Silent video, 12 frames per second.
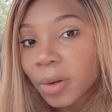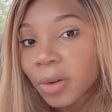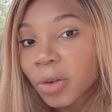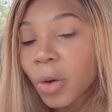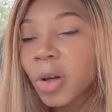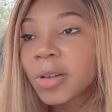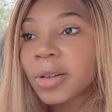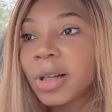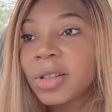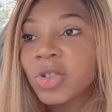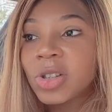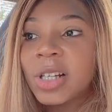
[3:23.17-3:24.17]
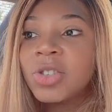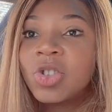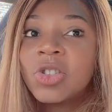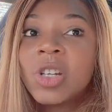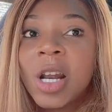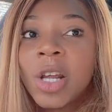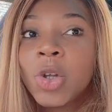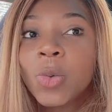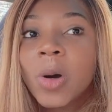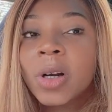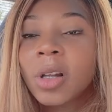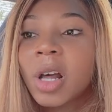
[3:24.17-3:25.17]
So it's just, let's just say that you
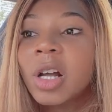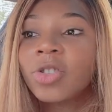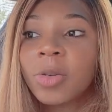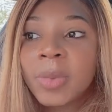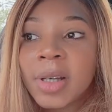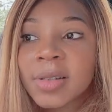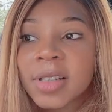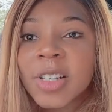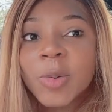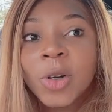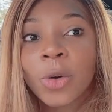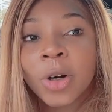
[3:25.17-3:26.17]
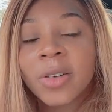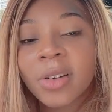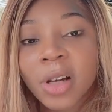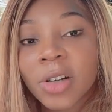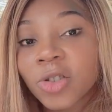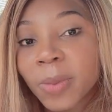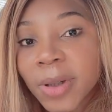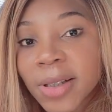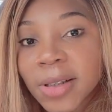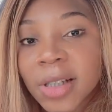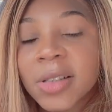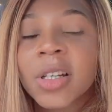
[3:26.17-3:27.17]
want to launch a business. In order to launch a
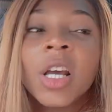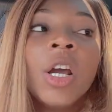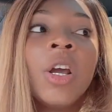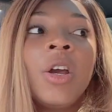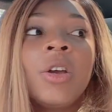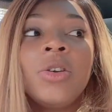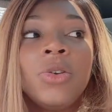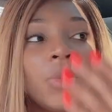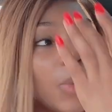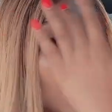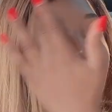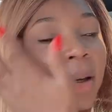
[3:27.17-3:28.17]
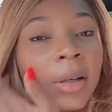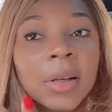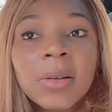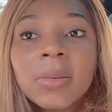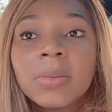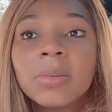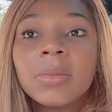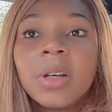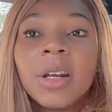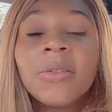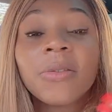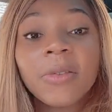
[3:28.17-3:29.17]
business, you got to
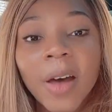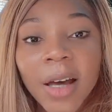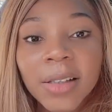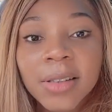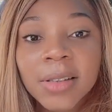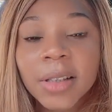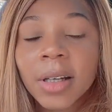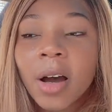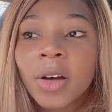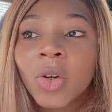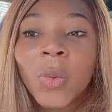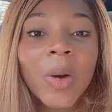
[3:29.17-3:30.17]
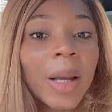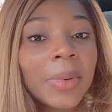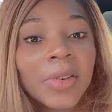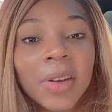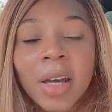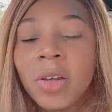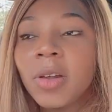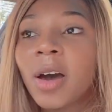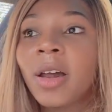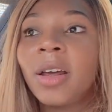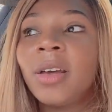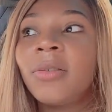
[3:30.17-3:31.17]
invest on a website, you
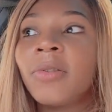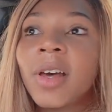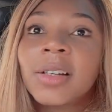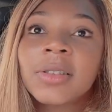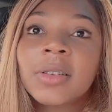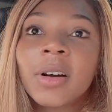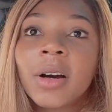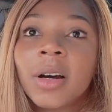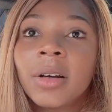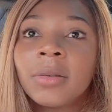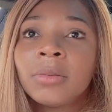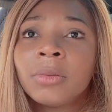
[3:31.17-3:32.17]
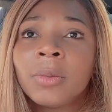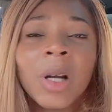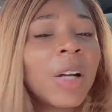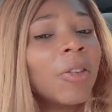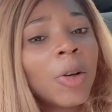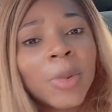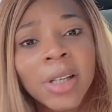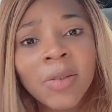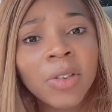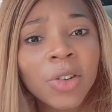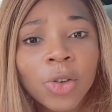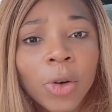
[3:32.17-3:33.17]
got to invest on whatever,
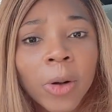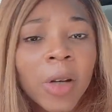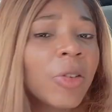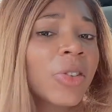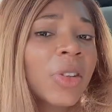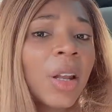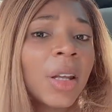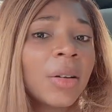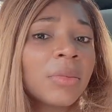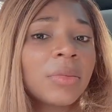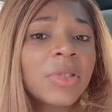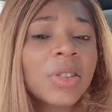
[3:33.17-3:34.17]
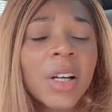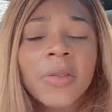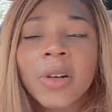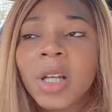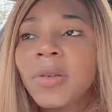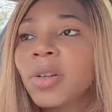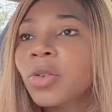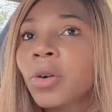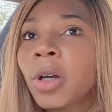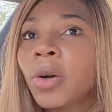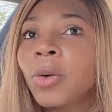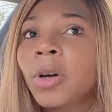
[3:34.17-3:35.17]
inventory, for selling stuff on
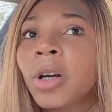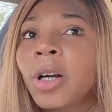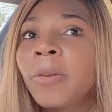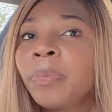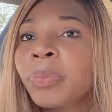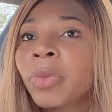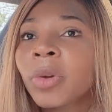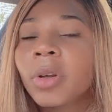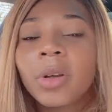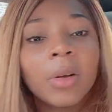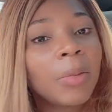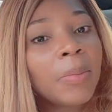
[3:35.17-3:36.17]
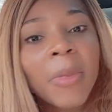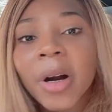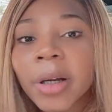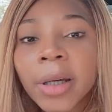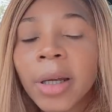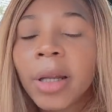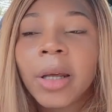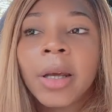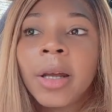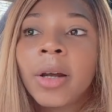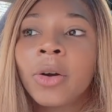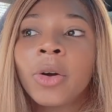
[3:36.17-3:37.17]
inventory or
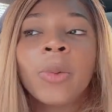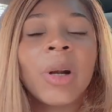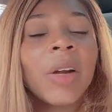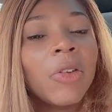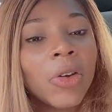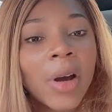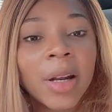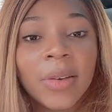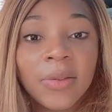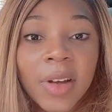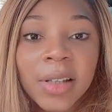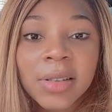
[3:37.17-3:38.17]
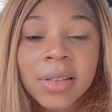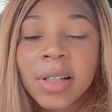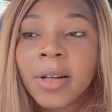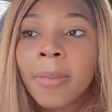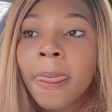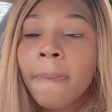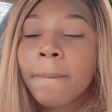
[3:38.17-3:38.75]
marketing or whatever you got to invest in,